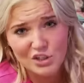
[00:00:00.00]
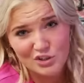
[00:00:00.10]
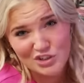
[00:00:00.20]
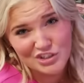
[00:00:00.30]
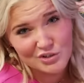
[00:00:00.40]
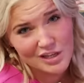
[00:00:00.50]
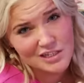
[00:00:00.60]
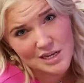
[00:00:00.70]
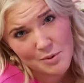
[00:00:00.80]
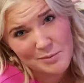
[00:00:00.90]
know, you should do that
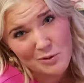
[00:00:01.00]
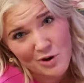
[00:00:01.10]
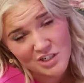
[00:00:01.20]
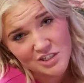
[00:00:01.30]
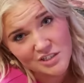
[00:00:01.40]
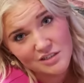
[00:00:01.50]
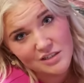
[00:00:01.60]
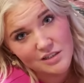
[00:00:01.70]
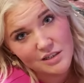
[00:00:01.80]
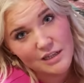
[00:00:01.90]
because I'm going to be watching it.
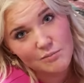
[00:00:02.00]
Like,